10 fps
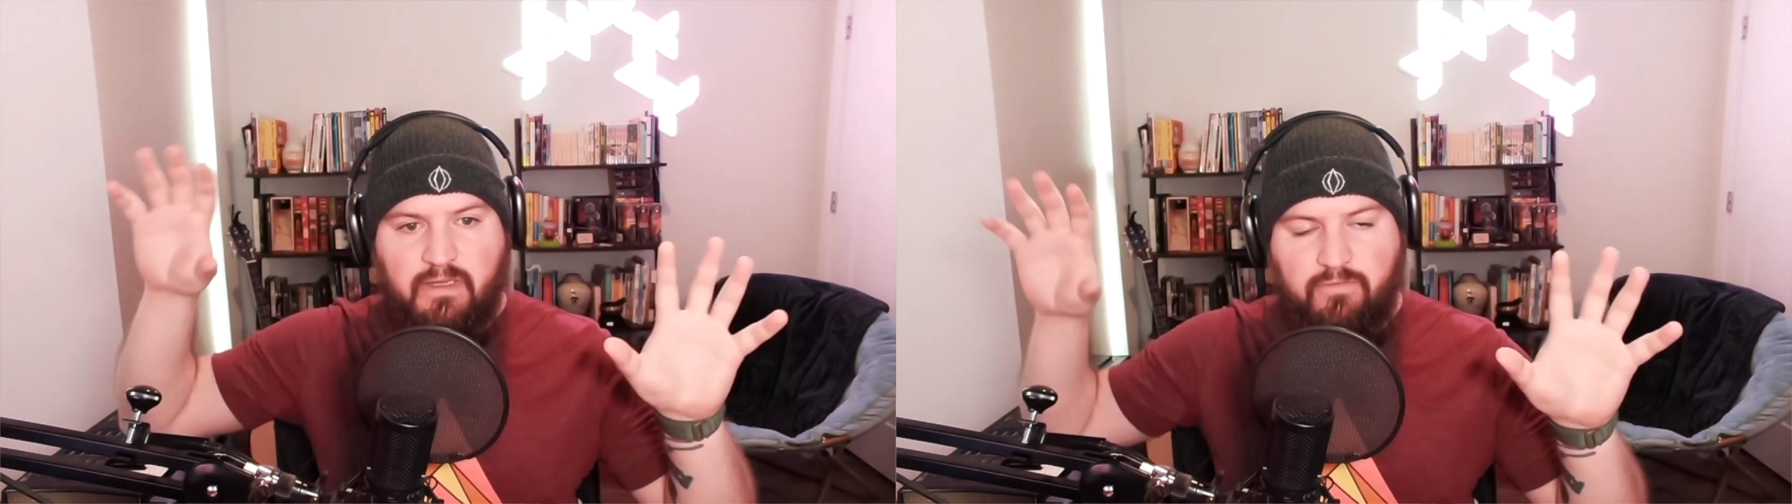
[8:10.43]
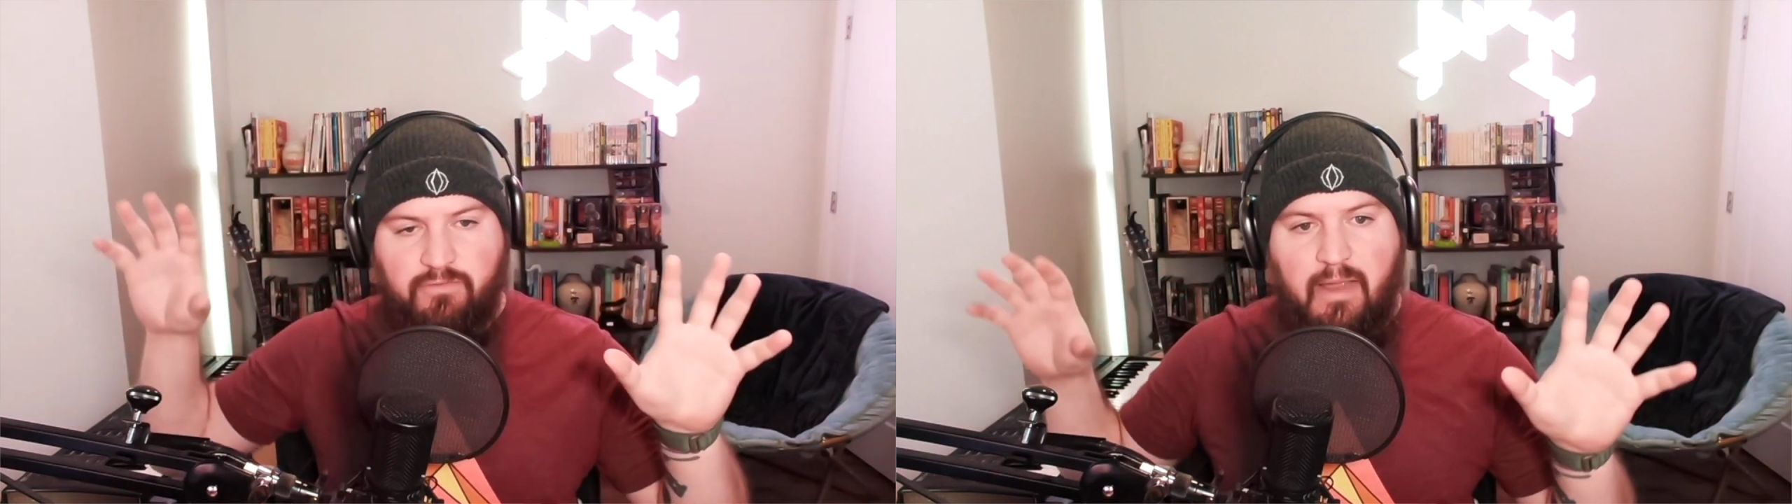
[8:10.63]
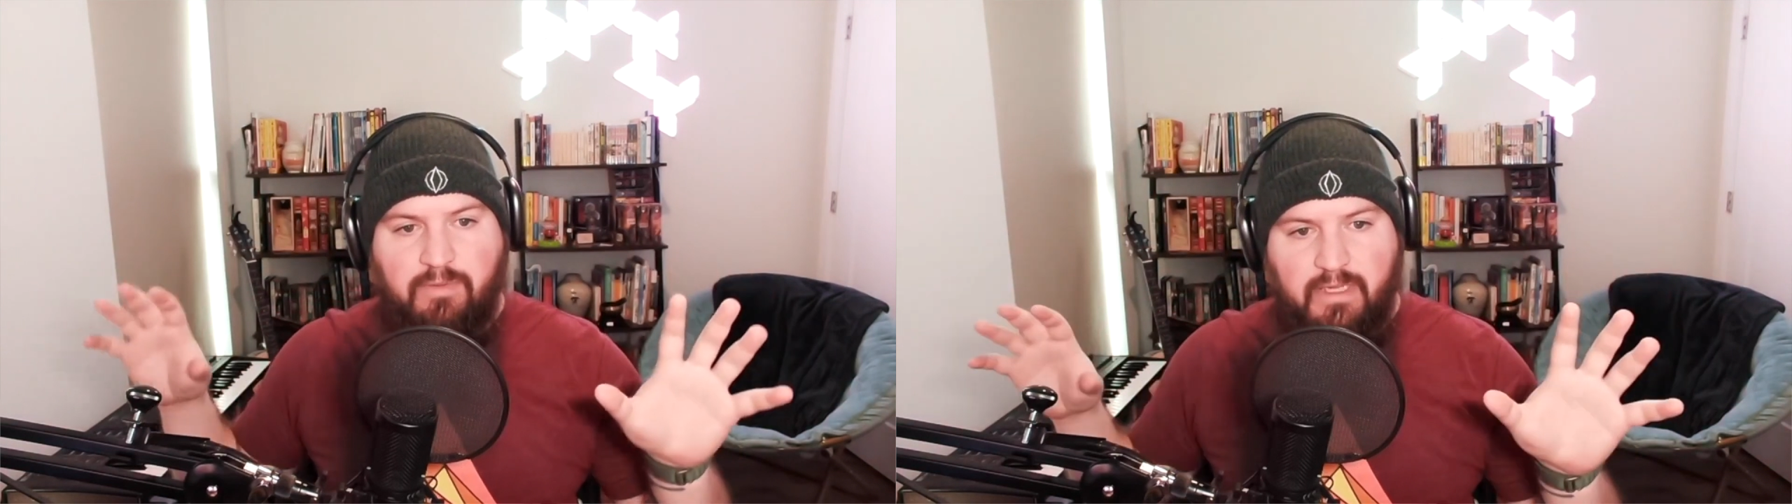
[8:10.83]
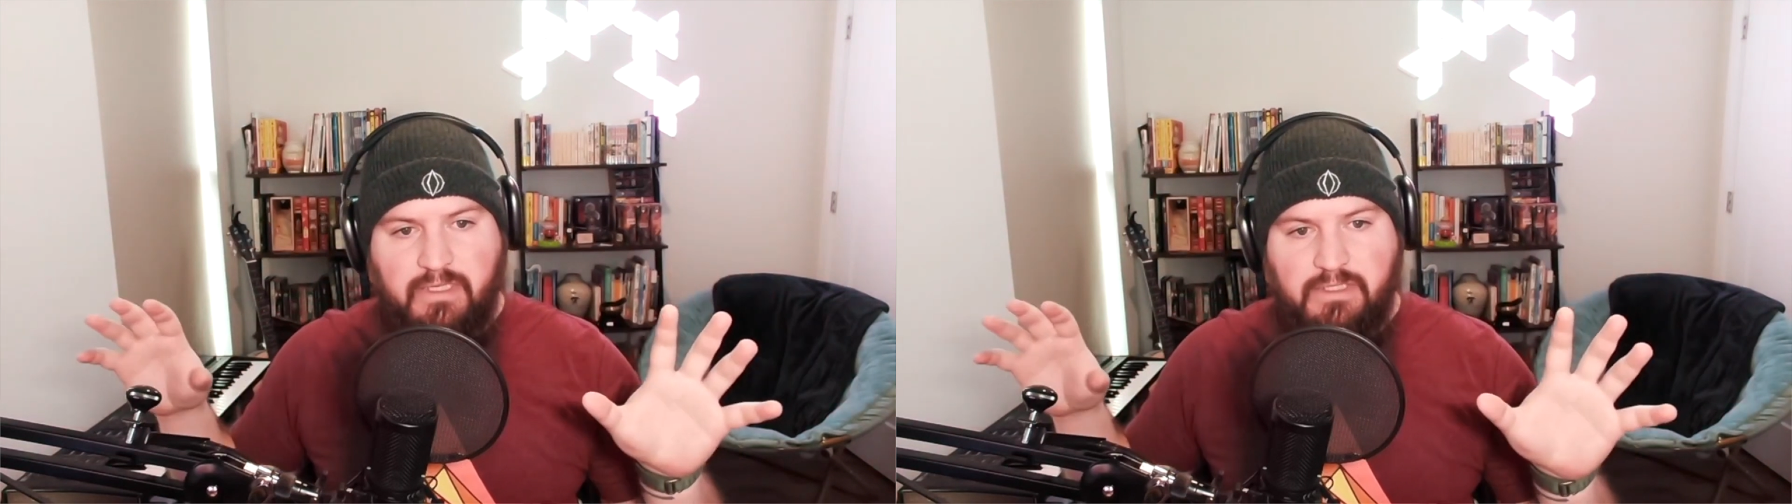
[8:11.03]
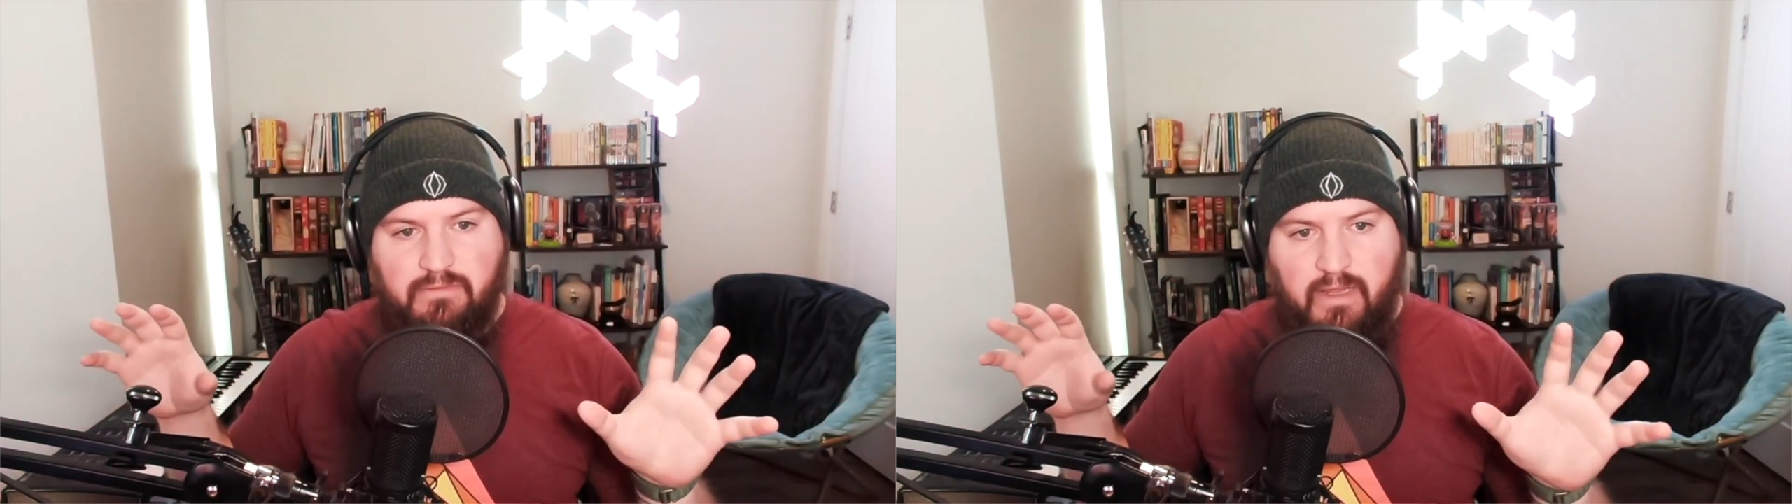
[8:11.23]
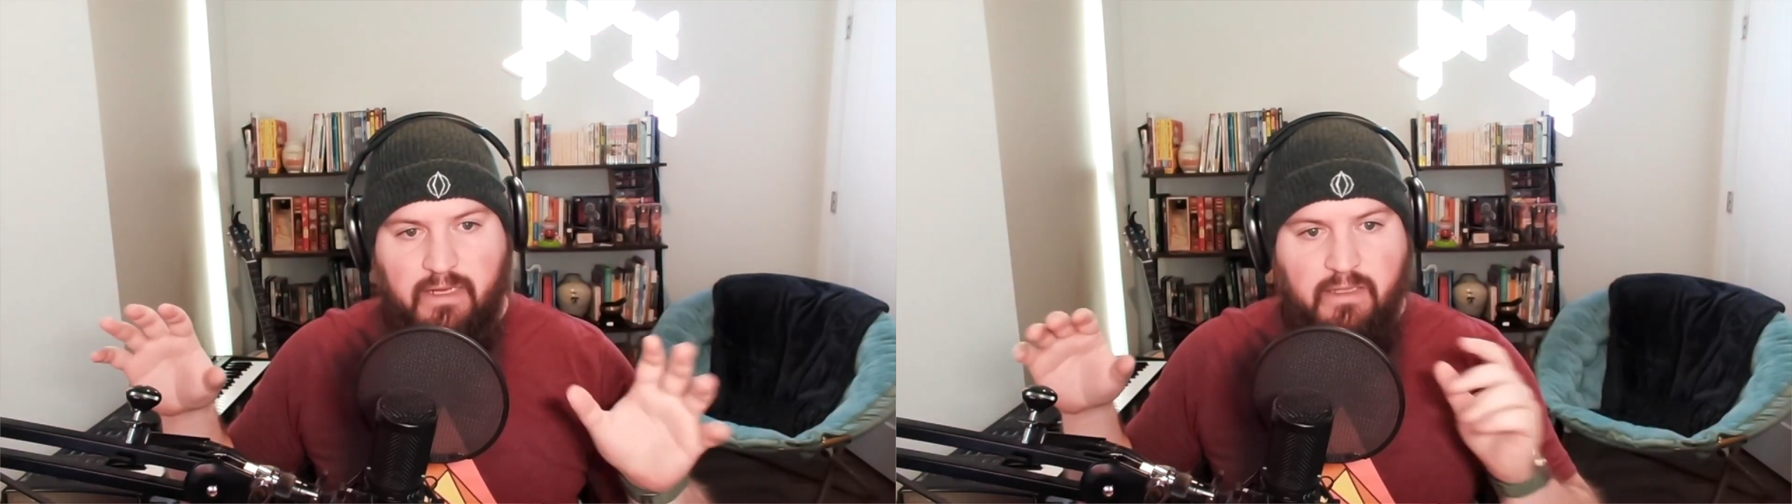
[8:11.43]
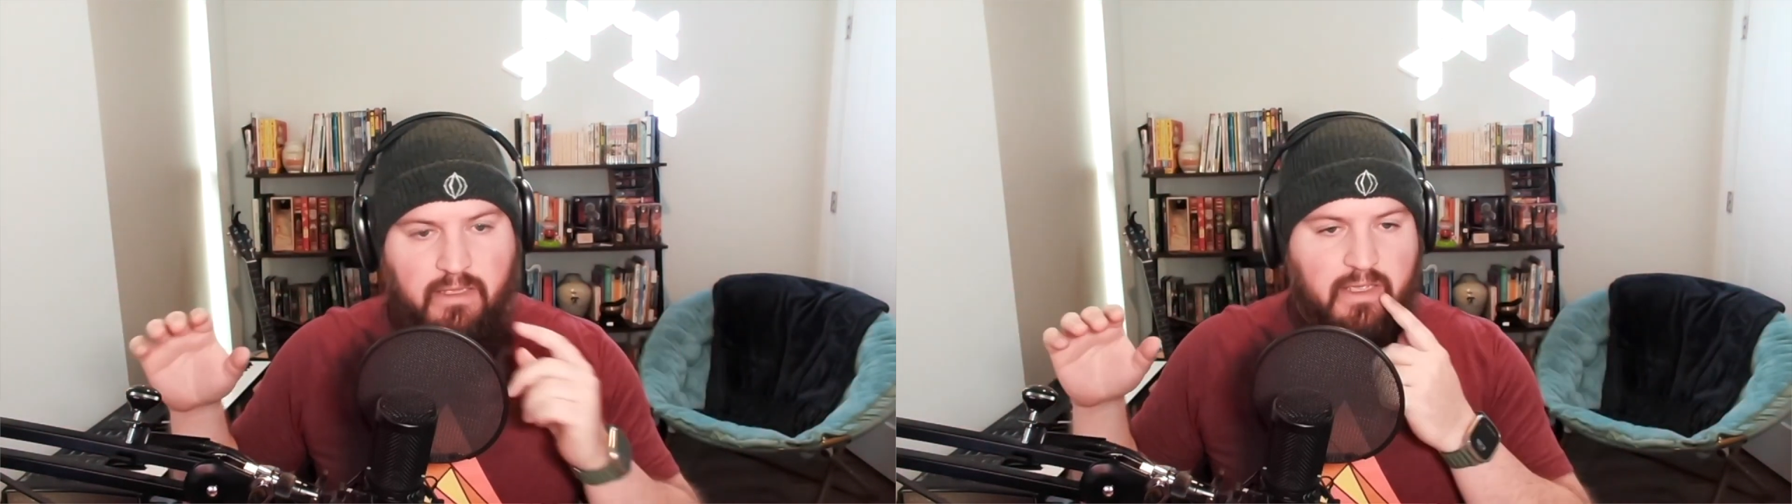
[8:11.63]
of your application, right?